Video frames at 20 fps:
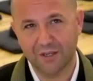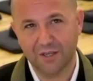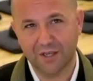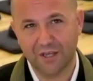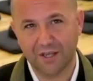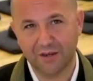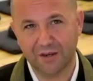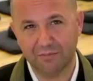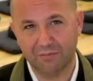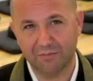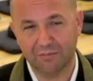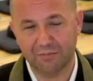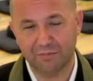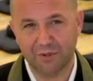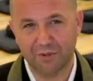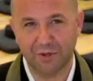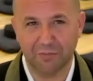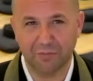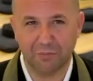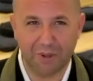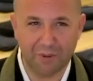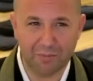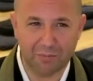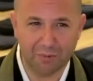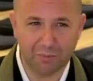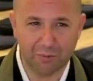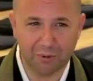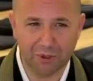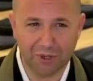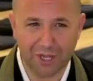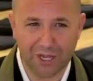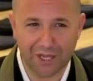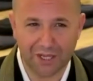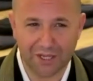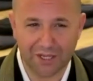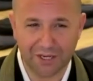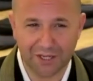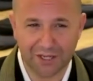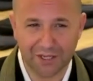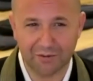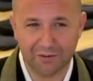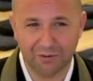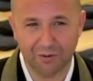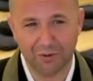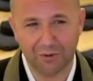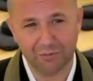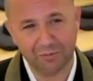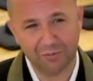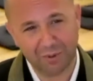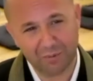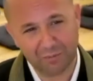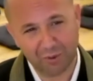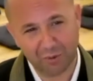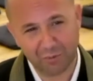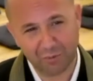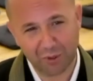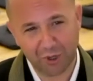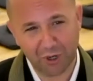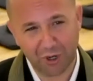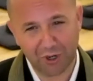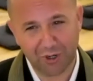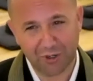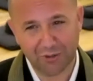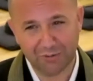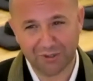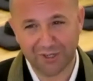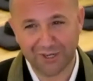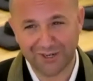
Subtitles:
and maybe we're not in it, or maybe we are.